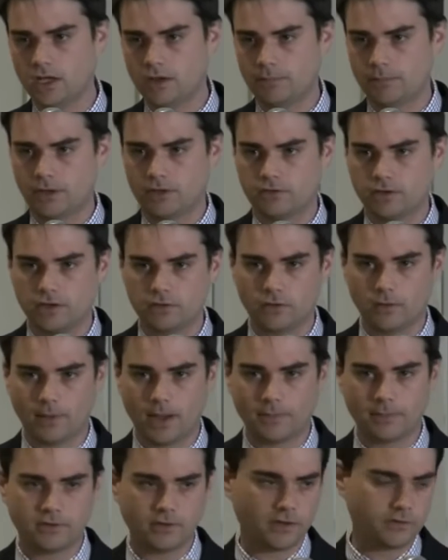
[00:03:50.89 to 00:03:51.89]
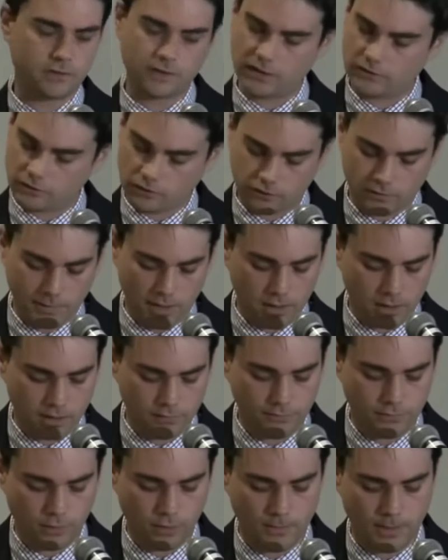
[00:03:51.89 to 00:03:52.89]
If President Obama does it, that's just
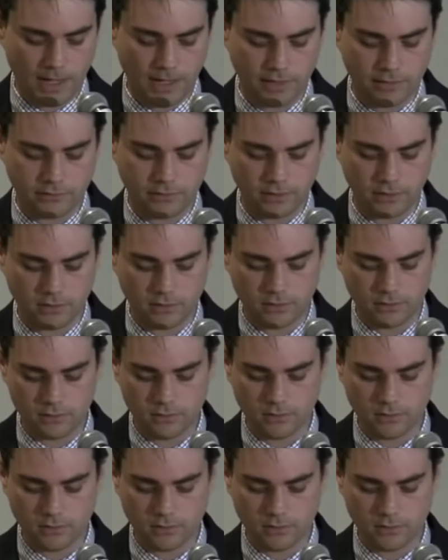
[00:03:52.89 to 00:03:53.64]
American foreign policy.